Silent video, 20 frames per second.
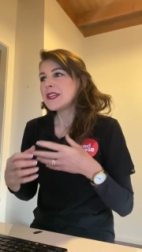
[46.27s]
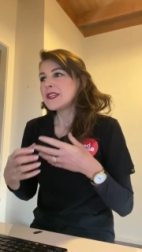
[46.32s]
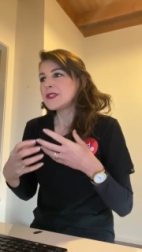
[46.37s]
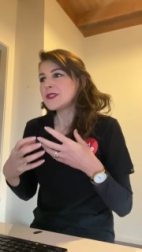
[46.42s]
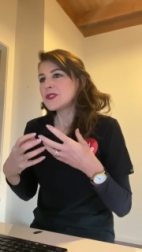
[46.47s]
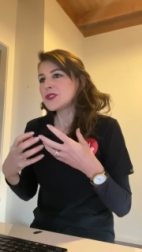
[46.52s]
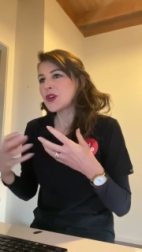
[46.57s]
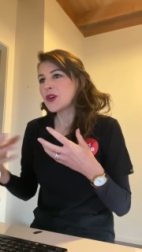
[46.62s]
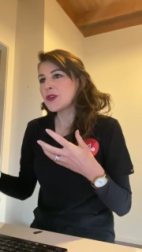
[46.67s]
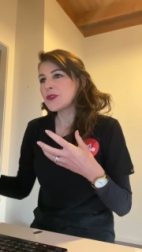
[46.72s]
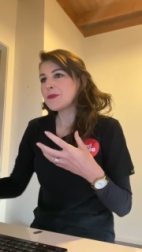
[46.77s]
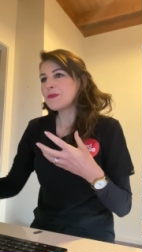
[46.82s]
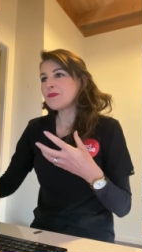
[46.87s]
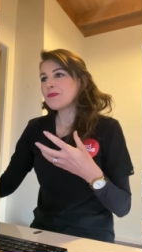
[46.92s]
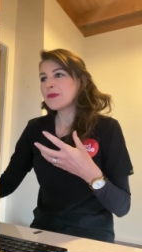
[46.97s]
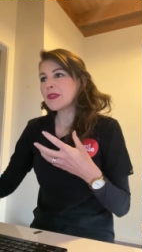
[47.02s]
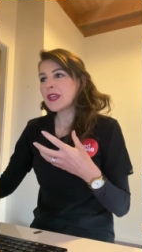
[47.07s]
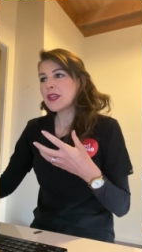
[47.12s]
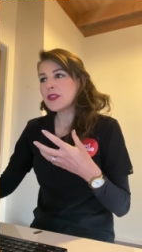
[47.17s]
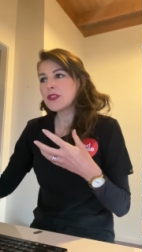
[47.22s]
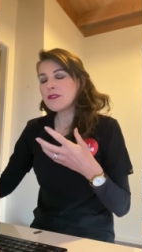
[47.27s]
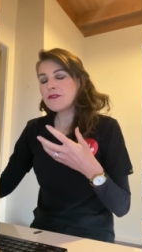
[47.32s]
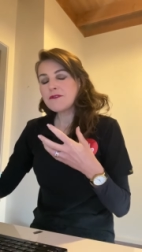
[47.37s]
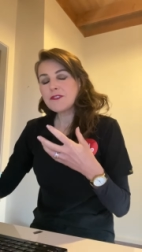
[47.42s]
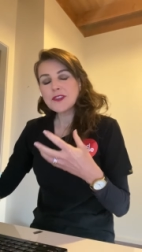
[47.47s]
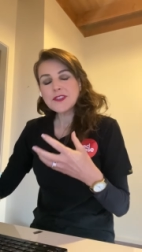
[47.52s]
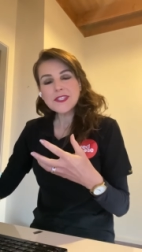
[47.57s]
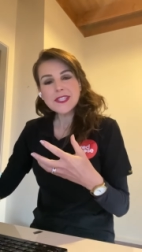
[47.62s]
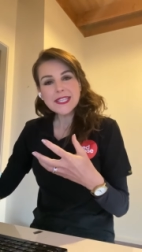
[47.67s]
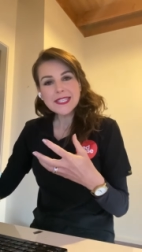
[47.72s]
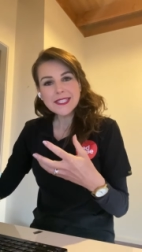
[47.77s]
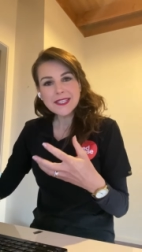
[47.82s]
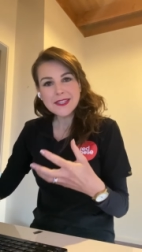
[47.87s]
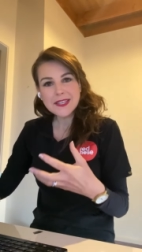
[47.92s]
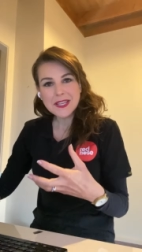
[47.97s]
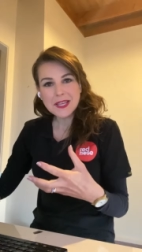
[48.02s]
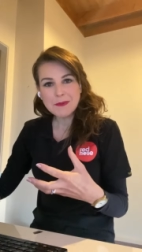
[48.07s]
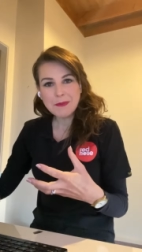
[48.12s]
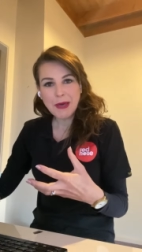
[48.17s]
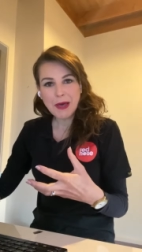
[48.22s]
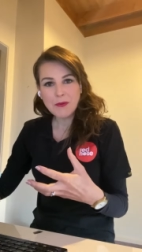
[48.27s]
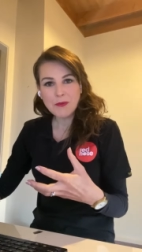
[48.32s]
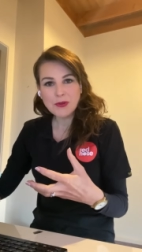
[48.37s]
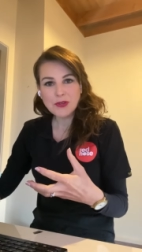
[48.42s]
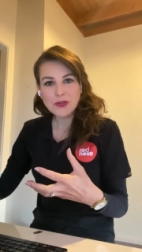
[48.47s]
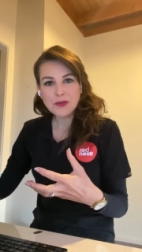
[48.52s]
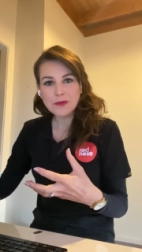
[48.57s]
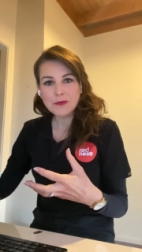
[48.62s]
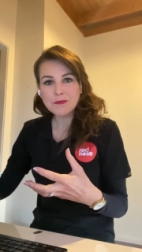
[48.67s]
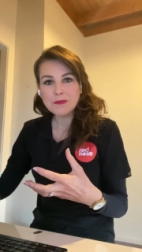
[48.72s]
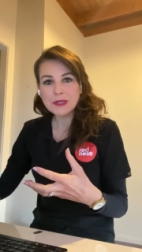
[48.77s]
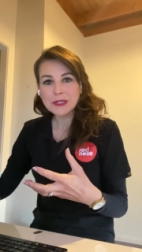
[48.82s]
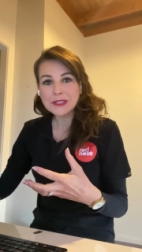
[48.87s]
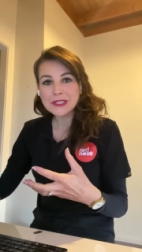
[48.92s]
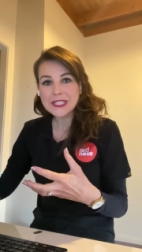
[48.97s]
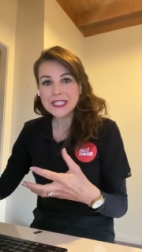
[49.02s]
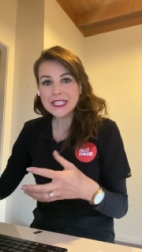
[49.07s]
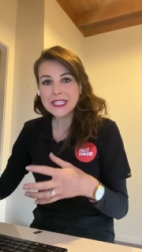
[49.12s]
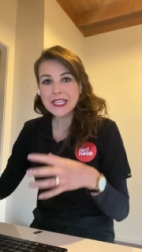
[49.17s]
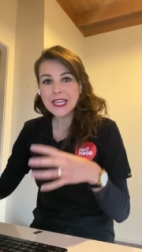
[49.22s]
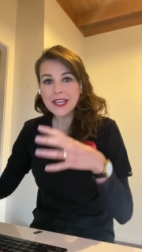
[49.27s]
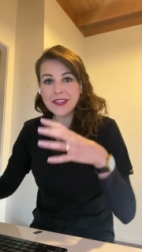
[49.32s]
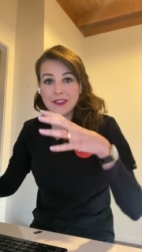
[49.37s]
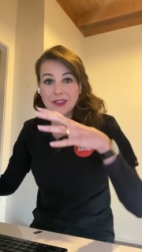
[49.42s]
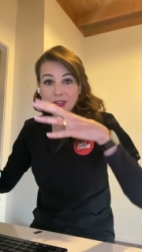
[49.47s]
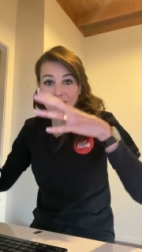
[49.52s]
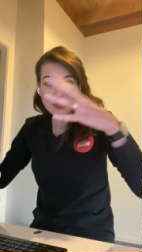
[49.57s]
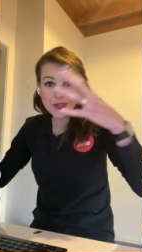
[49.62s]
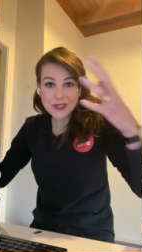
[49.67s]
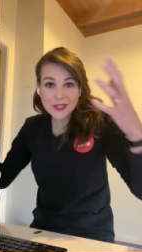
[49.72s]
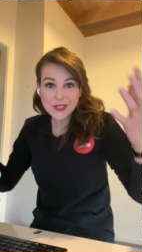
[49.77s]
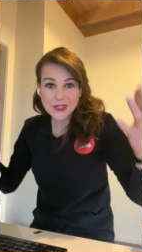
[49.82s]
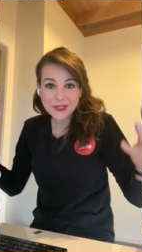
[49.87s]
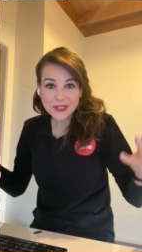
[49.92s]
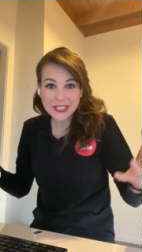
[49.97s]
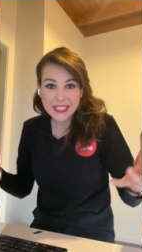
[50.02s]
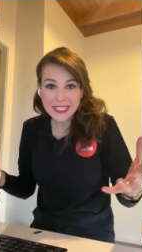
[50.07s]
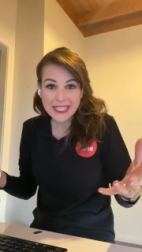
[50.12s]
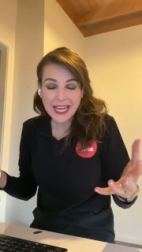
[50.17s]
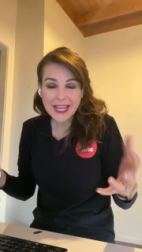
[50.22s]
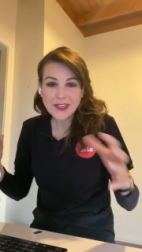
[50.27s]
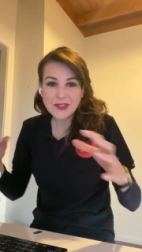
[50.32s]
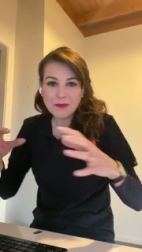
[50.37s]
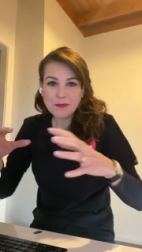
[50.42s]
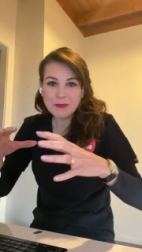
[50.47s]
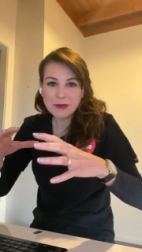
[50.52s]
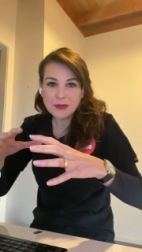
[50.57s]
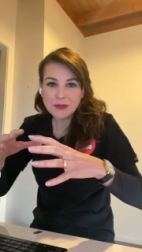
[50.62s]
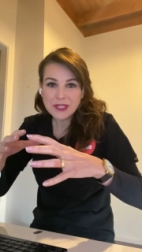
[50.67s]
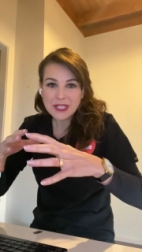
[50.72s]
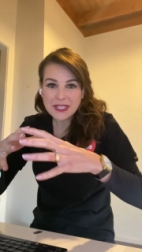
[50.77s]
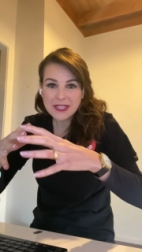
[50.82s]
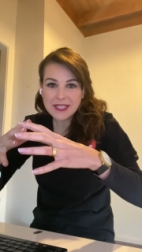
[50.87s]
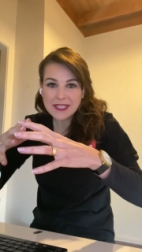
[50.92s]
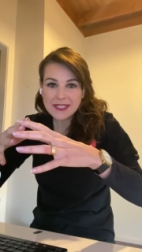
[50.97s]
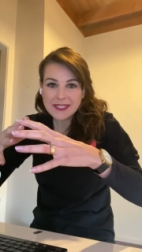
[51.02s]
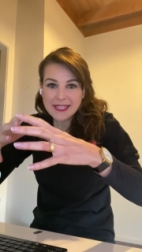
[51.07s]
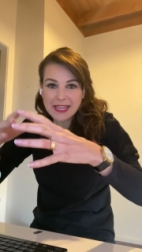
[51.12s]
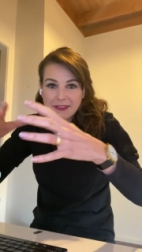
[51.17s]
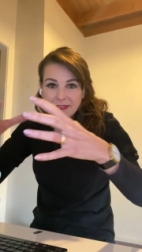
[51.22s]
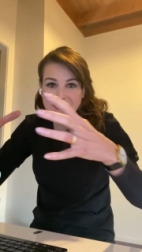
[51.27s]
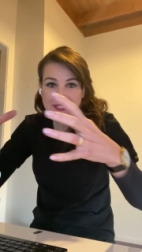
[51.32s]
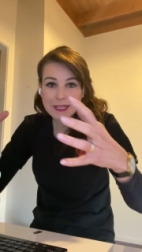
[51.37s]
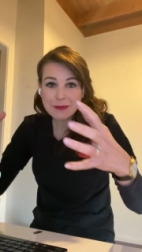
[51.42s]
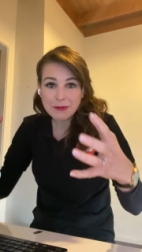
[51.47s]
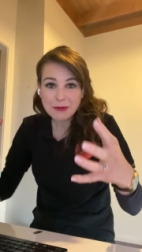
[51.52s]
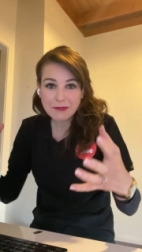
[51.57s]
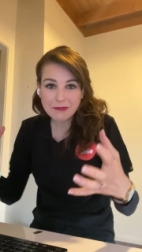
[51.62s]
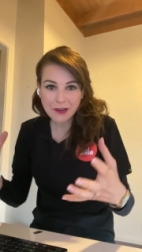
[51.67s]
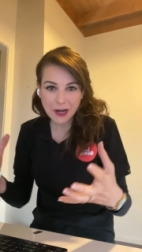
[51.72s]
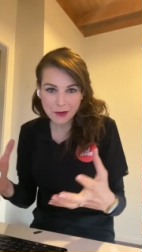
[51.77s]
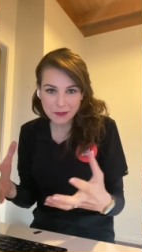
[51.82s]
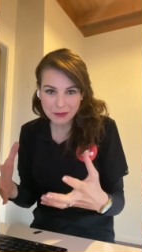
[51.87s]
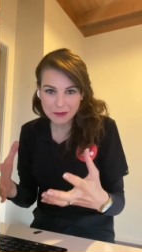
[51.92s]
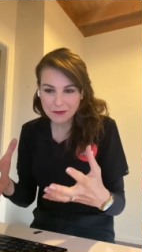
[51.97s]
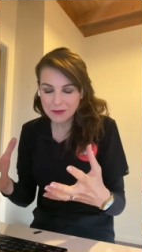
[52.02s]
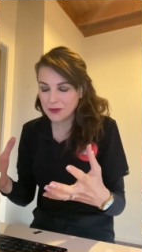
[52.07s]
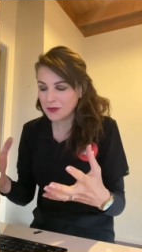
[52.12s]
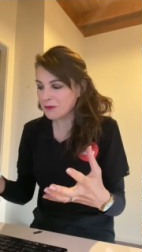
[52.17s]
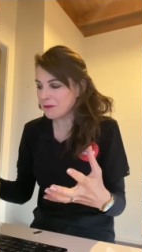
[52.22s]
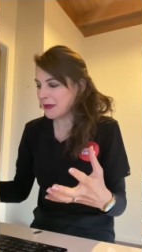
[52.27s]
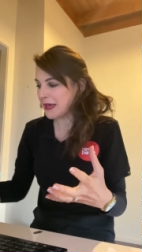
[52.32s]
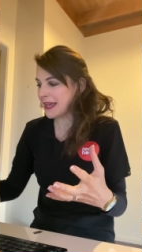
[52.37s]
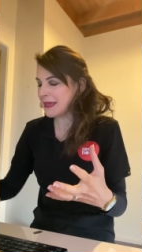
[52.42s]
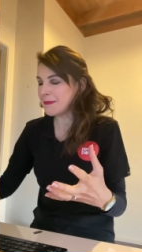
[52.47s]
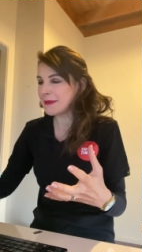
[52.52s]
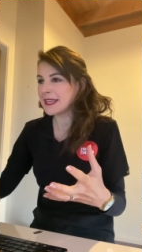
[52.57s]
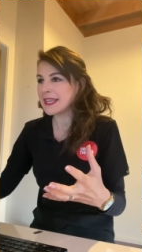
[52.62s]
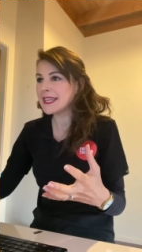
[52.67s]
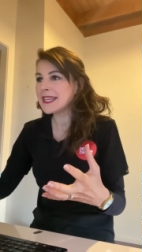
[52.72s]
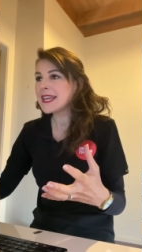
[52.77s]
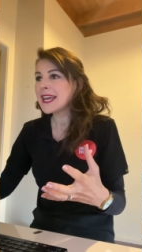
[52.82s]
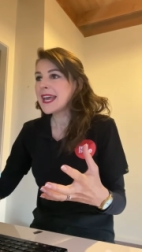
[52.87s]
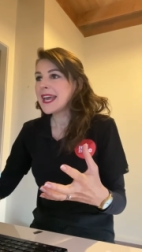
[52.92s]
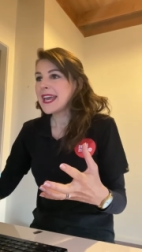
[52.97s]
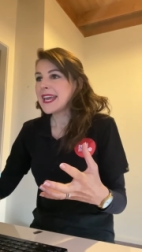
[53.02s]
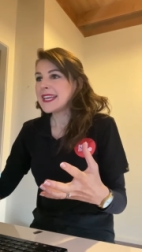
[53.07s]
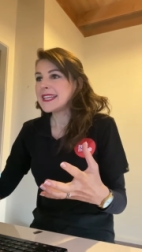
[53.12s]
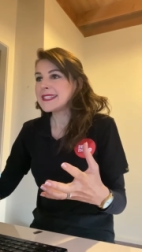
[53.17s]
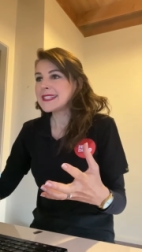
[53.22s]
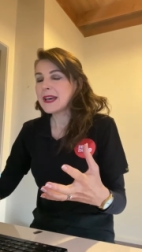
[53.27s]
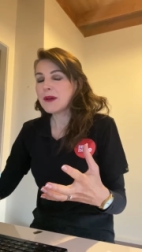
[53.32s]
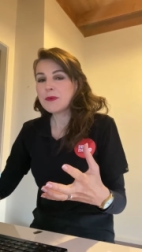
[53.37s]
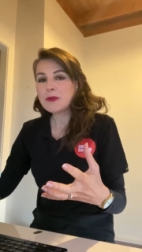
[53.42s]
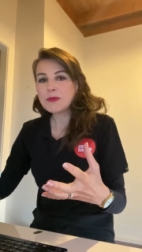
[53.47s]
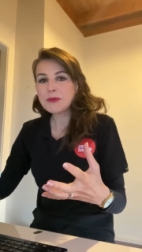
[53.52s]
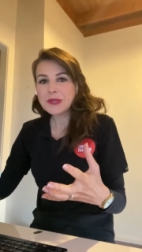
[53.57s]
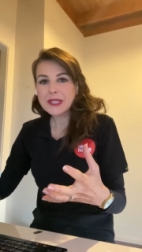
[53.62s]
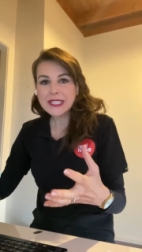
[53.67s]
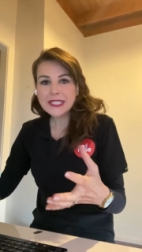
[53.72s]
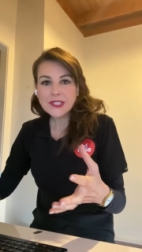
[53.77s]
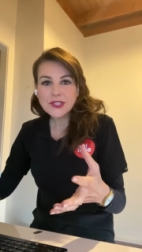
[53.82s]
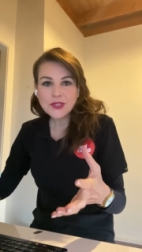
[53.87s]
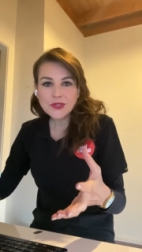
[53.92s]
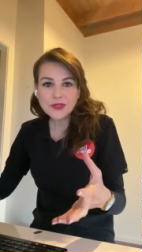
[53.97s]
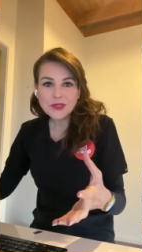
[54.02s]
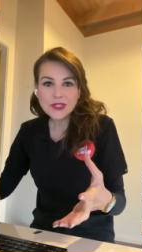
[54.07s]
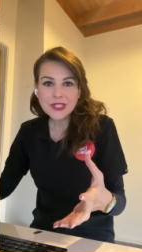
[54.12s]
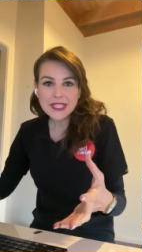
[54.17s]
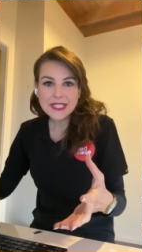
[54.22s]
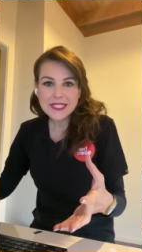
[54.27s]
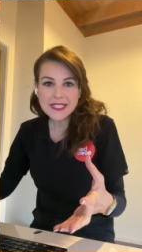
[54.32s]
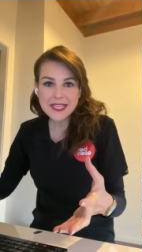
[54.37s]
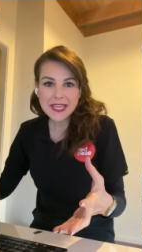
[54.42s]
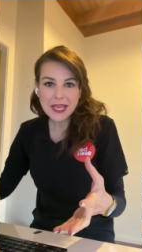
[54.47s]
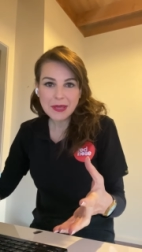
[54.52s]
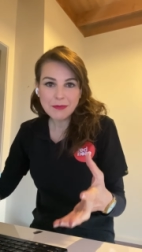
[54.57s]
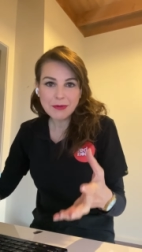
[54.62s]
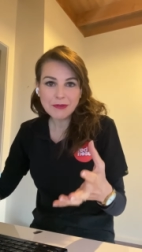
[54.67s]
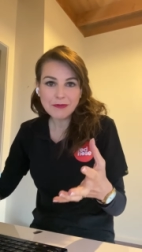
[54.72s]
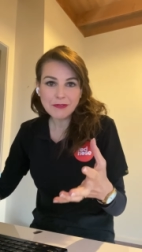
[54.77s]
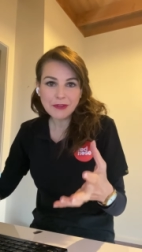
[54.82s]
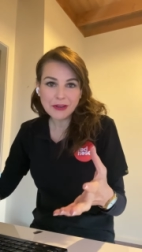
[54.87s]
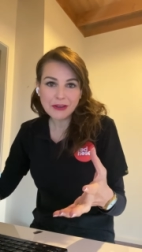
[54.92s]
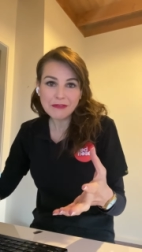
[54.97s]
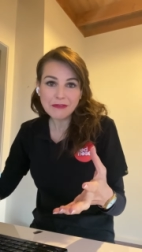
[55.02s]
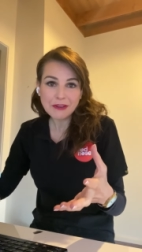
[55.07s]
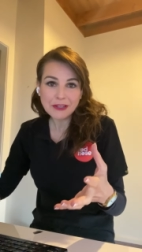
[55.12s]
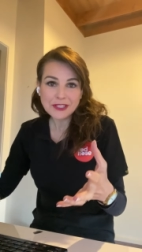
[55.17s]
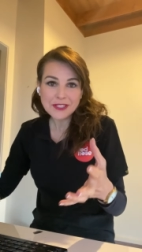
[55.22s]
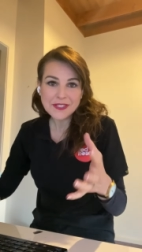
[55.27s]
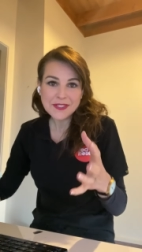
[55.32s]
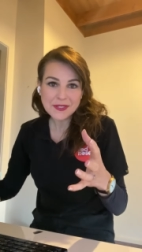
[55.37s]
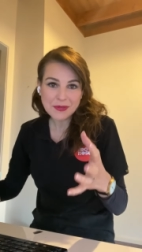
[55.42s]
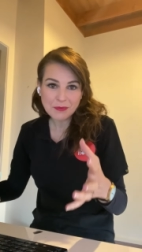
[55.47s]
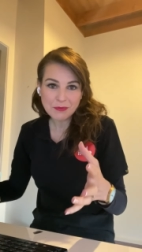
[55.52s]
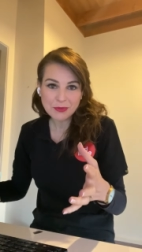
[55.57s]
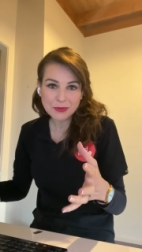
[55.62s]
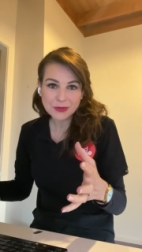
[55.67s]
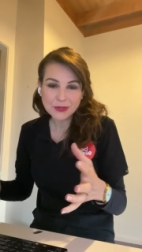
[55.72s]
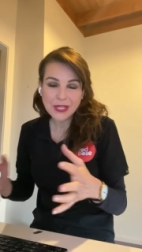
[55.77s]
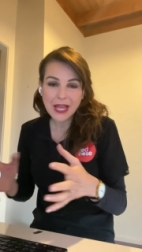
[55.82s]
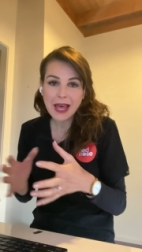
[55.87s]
so the first thing to think about when you're building the nursery and you're building the safe sleep environment for your baby is that we really do need to keep it very, very simple.